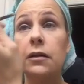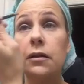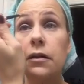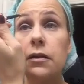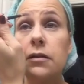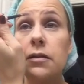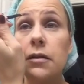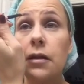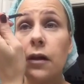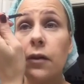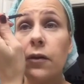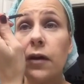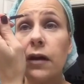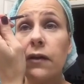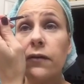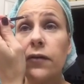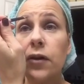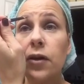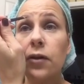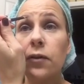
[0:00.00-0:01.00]
So
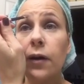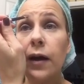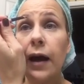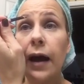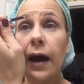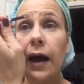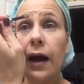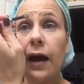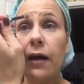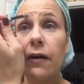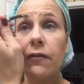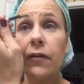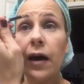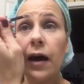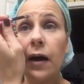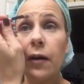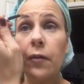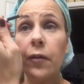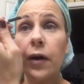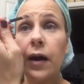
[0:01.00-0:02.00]
if you have
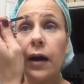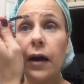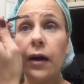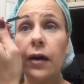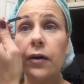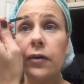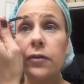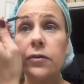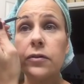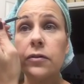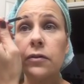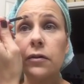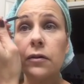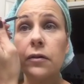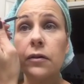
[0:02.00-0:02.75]
eyebrows,